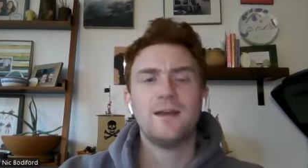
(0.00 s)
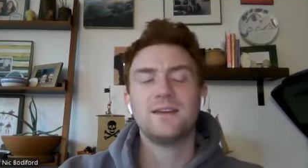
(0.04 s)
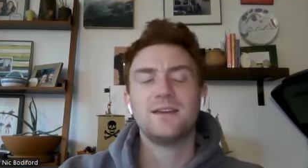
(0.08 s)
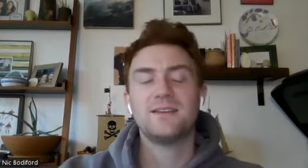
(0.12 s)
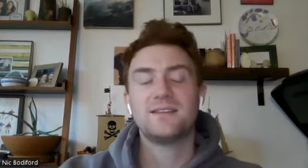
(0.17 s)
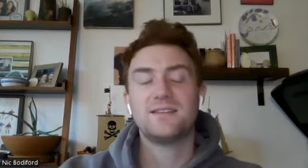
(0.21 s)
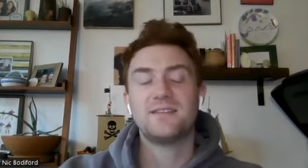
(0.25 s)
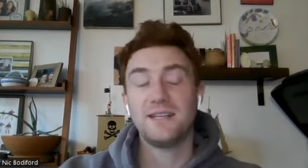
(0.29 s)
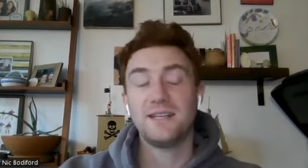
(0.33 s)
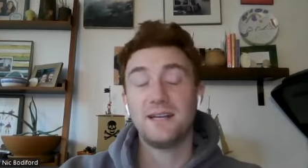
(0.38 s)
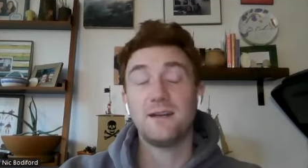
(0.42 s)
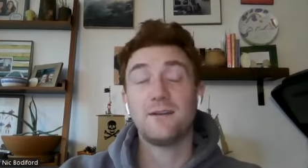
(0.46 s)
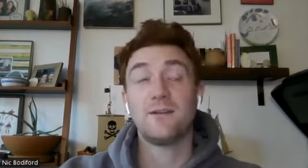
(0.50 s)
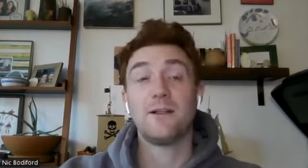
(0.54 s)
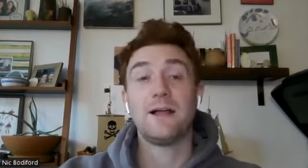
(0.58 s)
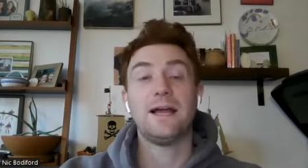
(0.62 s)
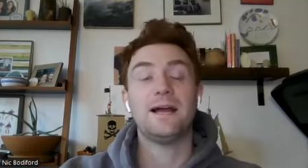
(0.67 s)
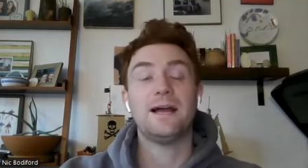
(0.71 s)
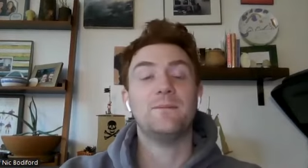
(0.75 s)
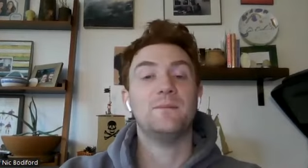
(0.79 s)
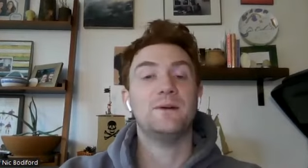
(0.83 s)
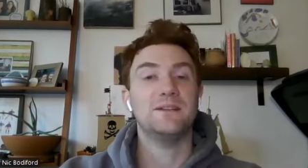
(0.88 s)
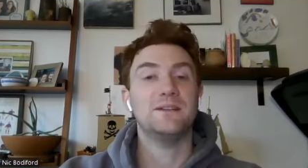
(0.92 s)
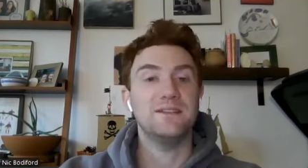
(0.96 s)
CeeDee
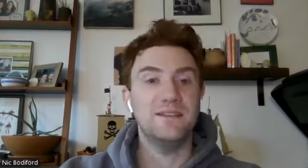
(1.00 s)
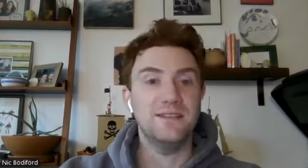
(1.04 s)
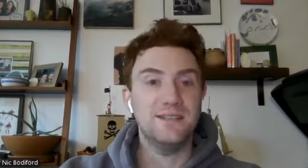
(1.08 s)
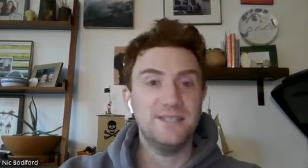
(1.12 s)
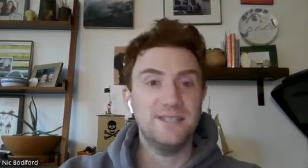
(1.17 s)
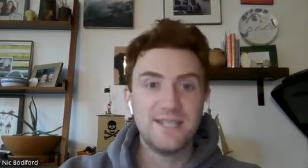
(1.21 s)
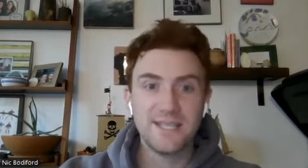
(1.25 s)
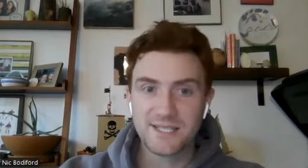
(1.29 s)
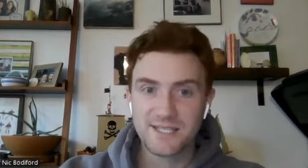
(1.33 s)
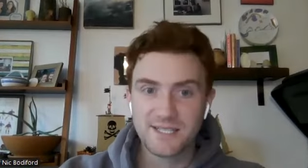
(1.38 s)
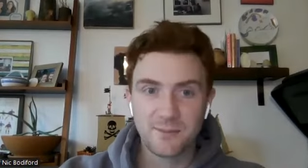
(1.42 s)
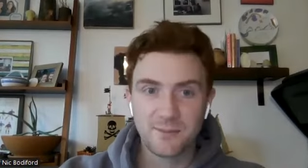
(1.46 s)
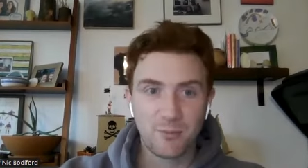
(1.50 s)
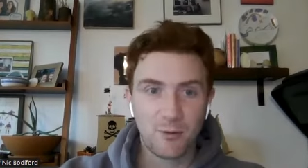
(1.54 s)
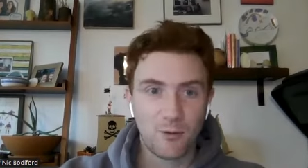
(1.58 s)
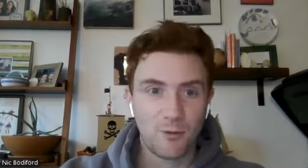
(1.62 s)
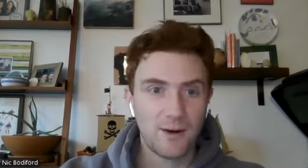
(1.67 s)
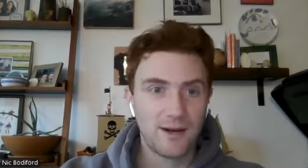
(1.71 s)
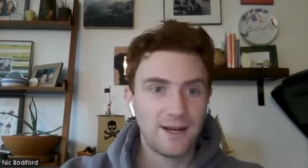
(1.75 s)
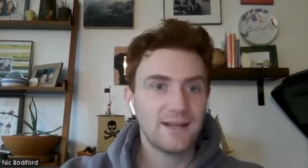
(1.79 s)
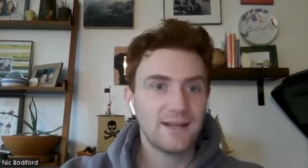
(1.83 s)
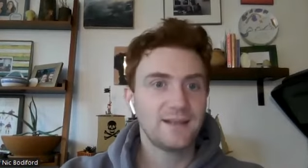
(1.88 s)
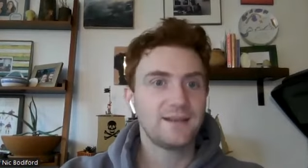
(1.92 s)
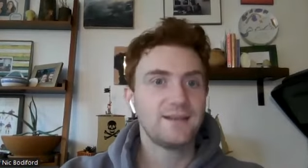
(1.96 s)
Lamb
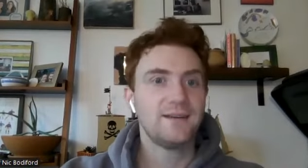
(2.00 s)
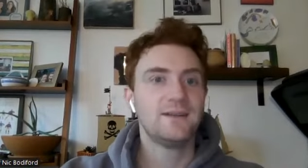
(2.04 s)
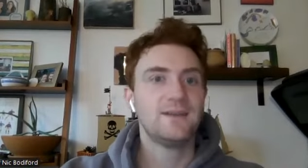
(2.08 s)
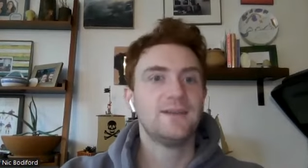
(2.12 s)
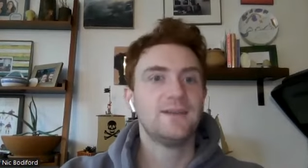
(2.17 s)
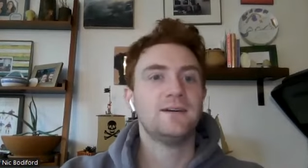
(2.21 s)
disappointing.